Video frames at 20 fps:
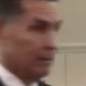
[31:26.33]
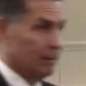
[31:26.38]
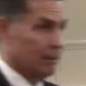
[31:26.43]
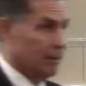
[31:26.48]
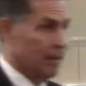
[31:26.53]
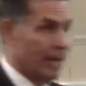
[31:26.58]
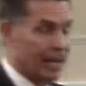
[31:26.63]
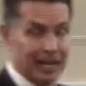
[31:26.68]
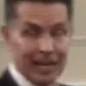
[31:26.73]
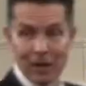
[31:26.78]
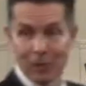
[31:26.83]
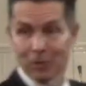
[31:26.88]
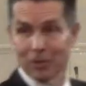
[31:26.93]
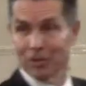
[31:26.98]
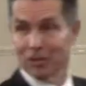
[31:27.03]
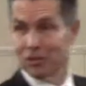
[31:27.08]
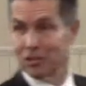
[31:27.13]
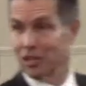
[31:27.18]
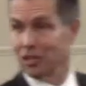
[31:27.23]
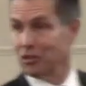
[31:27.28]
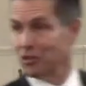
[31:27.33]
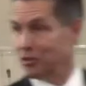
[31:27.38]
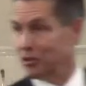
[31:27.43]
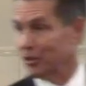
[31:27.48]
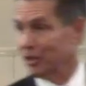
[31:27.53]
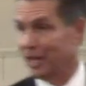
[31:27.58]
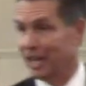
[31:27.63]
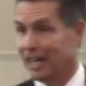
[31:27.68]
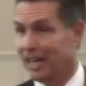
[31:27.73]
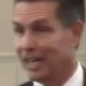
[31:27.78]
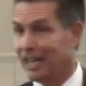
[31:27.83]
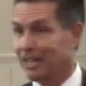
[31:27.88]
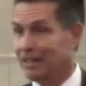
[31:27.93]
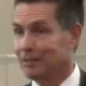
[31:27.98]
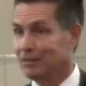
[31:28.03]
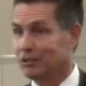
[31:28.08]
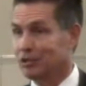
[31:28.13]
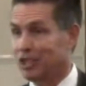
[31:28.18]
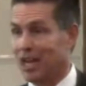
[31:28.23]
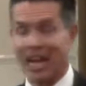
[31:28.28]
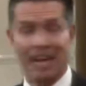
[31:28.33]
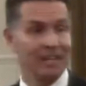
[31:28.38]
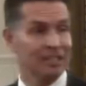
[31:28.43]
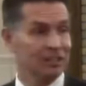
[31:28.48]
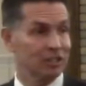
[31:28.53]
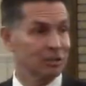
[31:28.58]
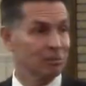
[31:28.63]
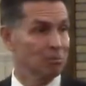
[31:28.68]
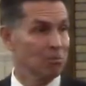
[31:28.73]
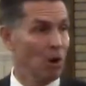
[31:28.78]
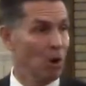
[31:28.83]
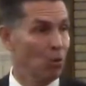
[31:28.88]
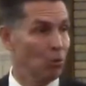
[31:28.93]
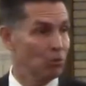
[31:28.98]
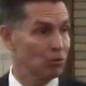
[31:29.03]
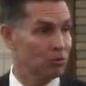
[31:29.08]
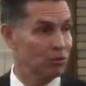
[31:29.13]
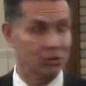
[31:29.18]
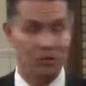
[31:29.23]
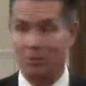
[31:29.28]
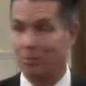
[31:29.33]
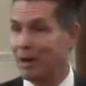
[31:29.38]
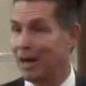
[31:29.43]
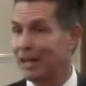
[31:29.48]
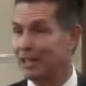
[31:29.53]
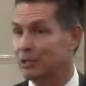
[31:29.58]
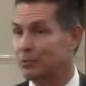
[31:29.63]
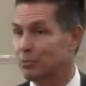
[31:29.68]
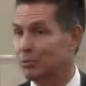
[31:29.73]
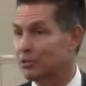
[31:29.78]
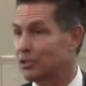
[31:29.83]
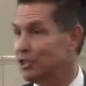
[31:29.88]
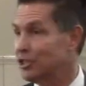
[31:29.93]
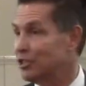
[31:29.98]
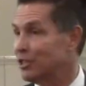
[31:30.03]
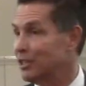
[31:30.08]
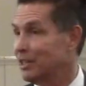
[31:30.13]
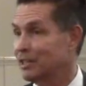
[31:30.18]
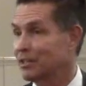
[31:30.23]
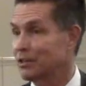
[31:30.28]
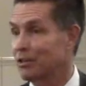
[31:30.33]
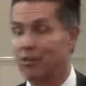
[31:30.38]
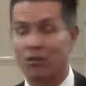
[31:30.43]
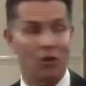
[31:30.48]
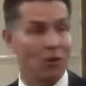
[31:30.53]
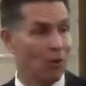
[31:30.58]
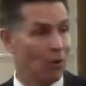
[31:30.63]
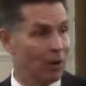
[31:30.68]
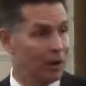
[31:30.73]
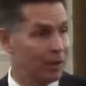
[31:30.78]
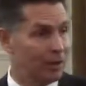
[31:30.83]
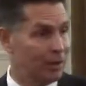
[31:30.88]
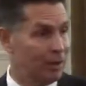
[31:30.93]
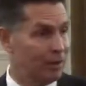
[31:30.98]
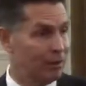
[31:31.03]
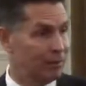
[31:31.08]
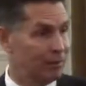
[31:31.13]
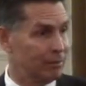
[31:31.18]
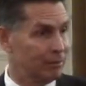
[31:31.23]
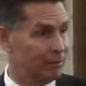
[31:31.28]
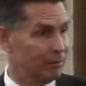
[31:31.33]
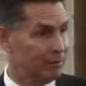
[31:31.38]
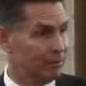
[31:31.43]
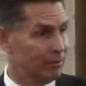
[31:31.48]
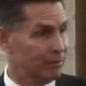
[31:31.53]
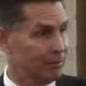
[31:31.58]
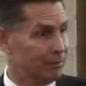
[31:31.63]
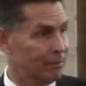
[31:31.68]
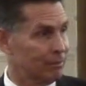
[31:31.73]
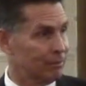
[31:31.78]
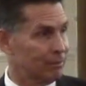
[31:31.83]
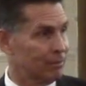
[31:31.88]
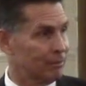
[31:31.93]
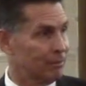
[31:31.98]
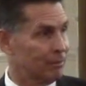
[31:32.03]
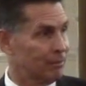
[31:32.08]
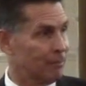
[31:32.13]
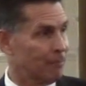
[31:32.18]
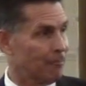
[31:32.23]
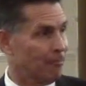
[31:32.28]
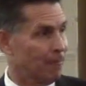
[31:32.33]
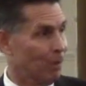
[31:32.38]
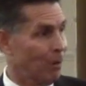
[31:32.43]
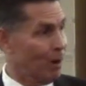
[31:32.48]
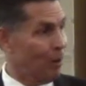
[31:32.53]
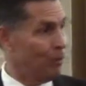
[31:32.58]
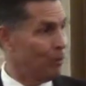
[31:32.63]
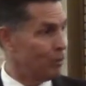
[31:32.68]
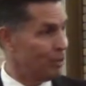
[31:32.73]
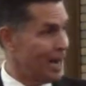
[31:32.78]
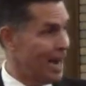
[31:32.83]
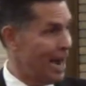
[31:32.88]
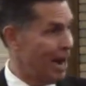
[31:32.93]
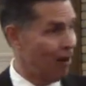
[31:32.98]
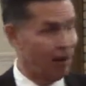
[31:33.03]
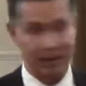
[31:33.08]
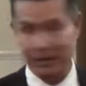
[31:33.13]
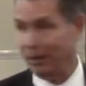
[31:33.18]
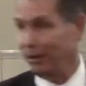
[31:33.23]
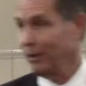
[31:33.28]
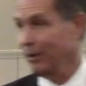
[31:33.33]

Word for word: got in there with his sister, didn't he? Challenging Moses about his position and his authority. Where was Aaron?